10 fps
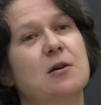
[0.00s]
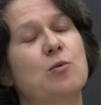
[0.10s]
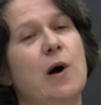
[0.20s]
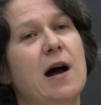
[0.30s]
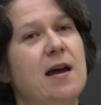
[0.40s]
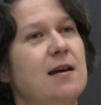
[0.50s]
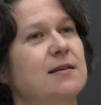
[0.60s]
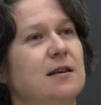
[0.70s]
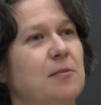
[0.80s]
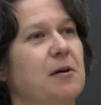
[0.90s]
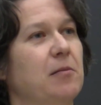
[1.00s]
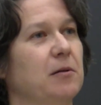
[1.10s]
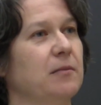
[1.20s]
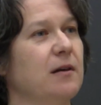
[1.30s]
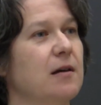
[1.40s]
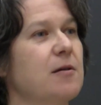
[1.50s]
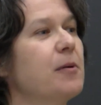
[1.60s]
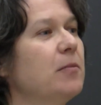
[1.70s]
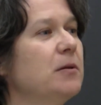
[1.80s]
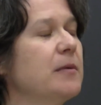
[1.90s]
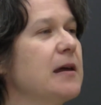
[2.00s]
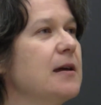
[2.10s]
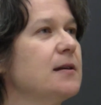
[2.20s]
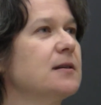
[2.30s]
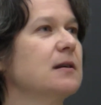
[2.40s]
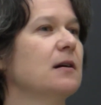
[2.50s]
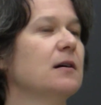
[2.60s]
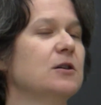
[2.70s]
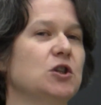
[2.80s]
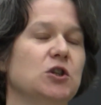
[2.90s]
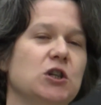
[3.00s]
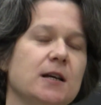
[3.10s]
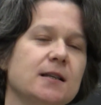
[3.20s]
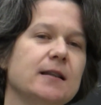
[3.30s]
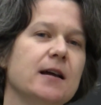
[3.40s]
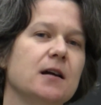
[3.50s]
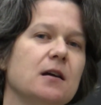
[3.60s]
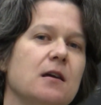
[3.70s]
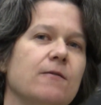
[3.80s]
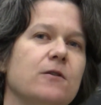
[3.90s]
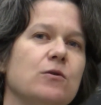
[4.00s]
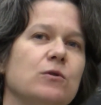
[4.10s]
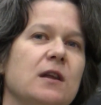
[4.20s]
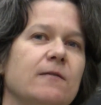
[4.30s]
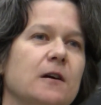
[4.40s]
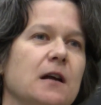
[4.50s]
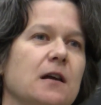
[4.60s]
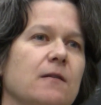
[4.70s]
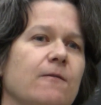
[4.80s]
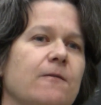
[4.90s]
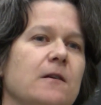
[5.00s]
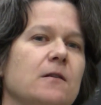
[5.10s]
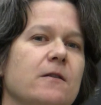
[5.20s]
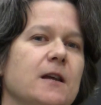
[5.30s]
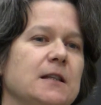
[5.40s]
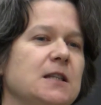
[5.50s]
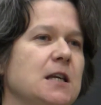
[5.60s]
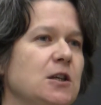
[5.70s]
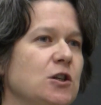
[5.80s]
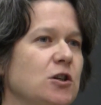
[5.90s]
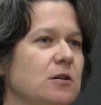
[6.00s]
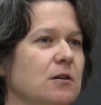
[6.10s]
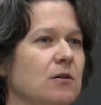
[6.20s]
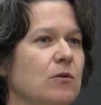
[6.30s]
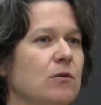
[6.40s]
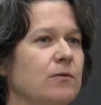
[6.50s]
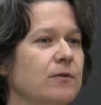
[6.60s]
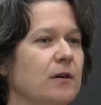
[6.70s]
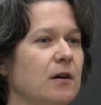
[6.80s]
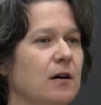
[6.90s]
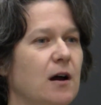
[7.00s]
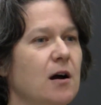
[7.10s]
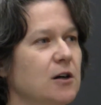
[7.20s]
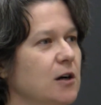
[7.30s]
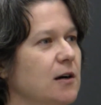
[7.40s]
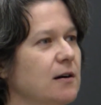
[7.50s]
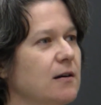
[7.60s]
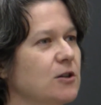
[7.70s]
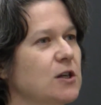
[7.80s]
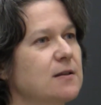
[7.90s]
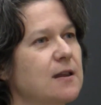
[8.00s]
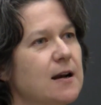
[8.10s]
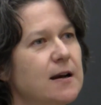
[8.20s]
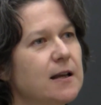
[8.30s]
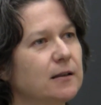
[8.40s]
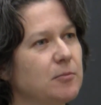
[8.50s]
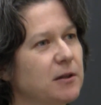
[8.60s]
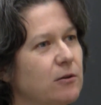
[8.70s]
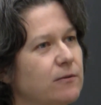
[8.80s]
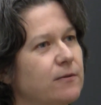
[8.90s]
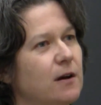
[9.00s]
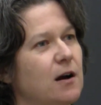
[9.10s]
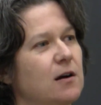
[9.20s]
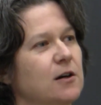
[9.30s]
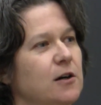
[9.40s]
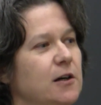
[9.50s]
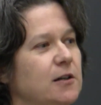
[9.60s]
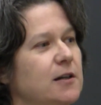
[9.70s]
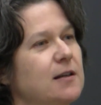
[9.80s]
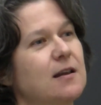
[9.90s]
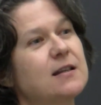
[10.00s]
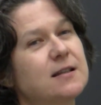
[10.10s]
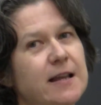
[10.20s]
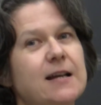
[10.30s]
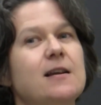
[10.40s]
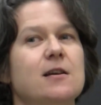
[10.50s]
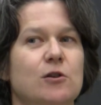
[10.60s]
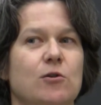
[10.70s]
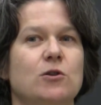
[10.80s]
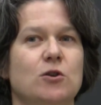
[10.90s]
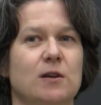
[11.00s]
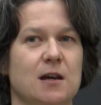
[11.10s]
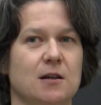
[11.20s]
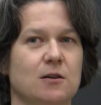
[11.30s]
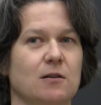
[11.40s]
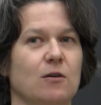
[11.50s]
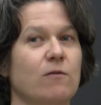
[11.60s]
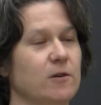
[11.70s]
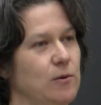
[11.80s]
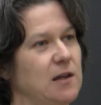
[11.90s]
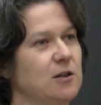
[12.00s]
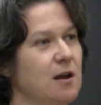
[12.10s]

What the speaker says: why is it a problem? The problem is just like if you never feel the tinge of hunger, just a little bit of hunger, right? It's likely you're going to get overweight.